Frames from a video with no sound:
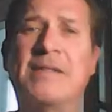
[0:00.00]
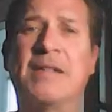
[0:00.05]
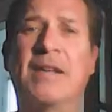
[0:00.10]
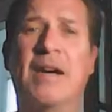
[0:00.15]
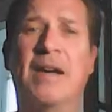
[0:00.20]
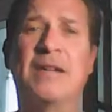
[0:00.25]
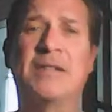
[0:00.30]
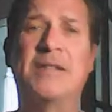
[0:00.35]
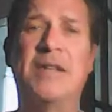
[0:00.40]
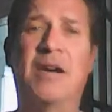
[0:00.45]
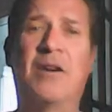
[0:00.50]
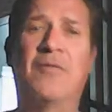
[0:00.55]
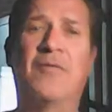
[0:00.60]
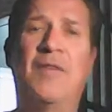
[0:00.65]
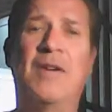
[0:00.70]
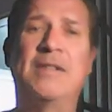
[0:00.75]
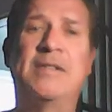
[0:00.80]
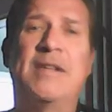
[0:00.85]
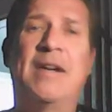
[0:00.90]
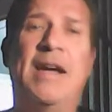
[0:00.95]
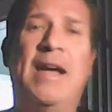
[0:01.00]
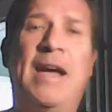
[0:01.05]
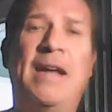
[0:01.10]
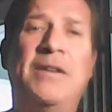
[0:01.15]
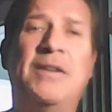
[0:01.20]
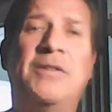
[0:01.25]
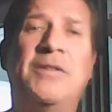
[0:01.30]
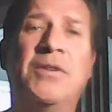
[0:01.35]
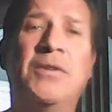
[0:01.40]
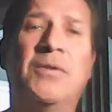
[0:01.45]
the kind of sacrifice that I had
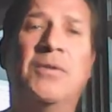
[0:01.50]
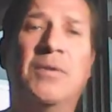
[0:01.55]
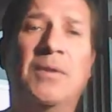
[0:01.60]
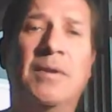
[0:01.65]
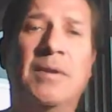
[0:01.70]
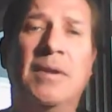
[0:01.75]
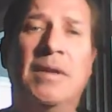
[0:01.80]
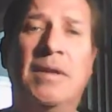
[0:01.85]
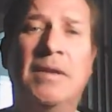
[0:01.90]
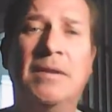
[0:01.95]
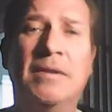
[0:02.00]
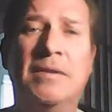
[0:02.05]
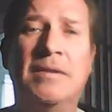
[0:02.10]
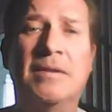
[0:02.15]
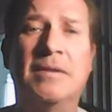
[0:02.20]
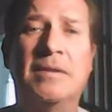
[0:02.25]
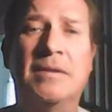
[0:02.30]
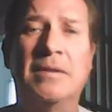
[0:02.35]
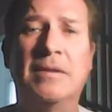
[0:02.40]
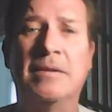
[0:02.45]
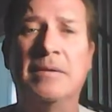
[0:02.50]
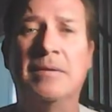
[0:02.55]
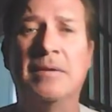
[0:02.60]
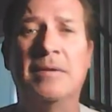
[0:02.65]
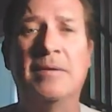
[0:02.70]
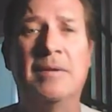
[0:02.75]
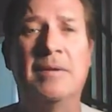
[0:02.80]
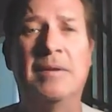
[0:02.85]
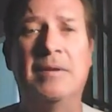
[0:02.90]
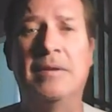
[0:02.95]
to do is
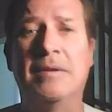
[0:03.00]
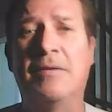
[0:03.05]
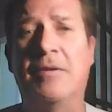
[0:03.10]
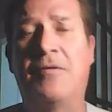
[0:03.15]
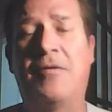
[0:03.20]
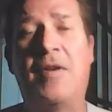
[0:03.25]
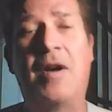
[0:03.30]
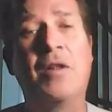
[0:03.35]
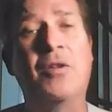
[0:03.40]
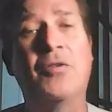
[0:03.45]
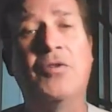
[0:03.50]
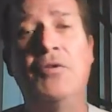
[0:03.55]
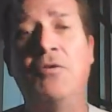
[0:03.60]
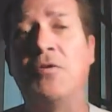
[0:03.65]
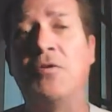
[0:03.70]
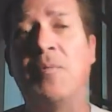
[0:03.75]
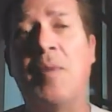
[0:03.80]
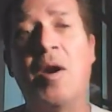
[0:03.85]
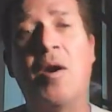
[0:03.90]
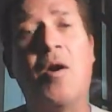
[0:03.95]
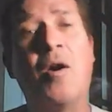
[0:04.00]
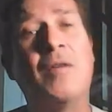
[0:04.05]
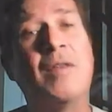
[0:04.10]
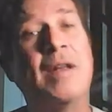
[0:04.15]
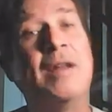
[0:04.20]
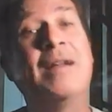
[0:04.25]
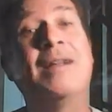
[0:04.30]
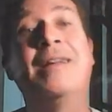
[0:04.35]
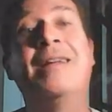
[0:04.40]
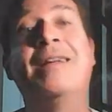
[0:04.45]
follow through with my art.
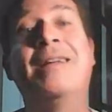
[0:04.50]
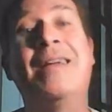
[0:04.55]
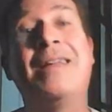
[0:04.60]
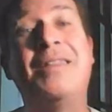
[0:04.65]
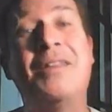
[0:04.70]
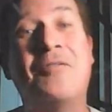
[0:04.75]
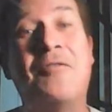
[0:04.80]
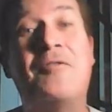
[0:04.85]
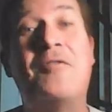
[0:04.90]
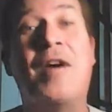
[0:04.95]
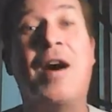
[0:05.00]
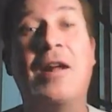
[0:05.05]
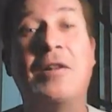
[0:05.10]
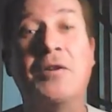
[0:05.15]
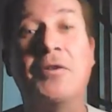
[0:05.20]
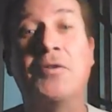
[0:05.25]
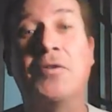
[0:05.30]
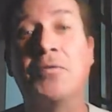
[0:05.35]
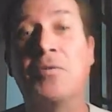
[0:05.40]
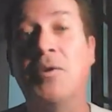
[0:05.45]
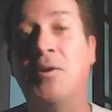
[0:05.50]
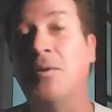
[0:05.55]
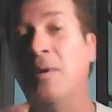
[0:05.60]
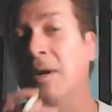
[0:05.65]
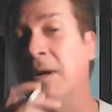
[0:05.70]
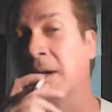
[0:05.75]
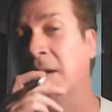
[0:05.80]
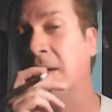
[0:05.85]
And again, the follow through,